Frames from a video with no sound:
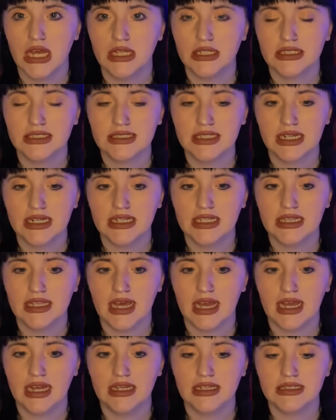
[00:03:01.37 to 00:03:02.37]
decided
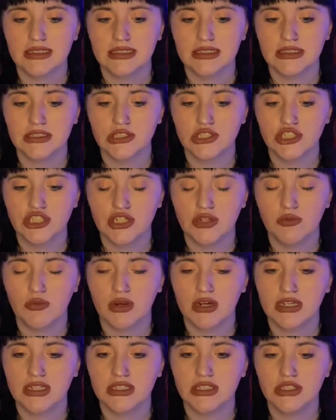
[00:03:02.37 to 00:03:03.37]
that she
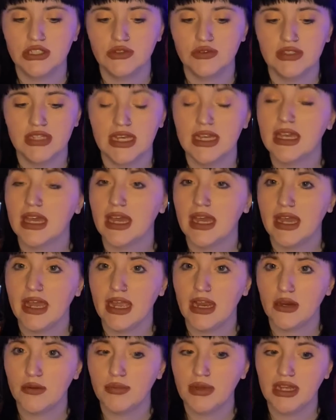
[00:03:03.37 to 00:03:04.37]
wanted to take a
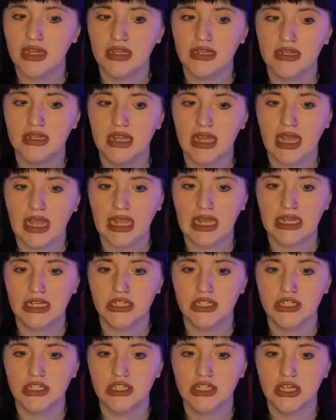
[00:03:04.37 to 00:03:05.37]
hairpin
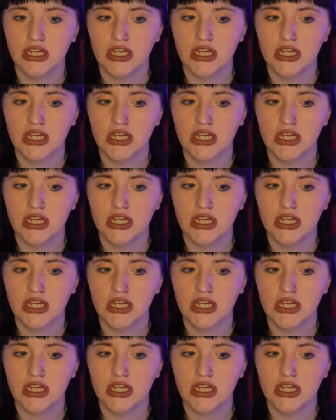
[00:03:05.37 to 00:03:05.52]
and